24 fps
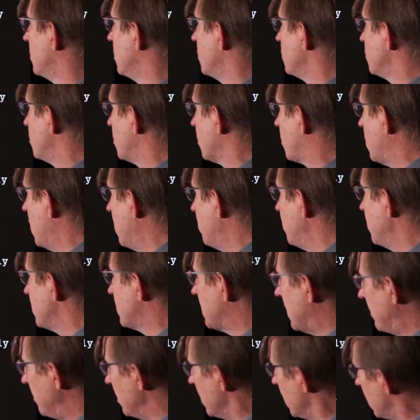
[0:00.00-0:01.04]
So the comet is
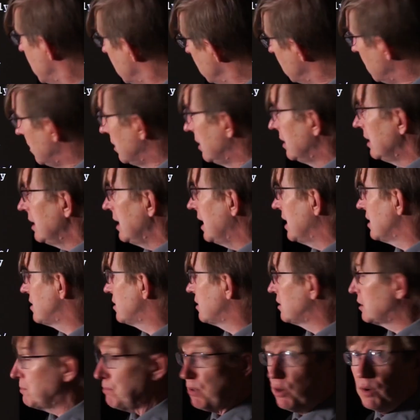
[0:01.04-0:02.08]
coming in,
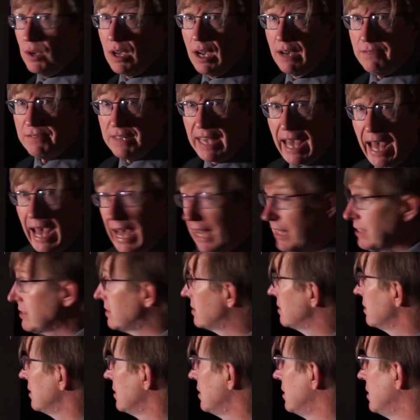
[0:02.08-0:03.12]
it's spewing off
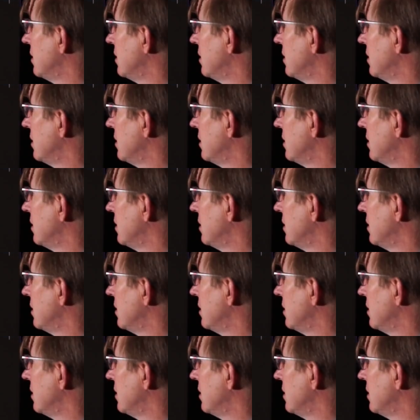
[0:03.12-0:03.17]
gas,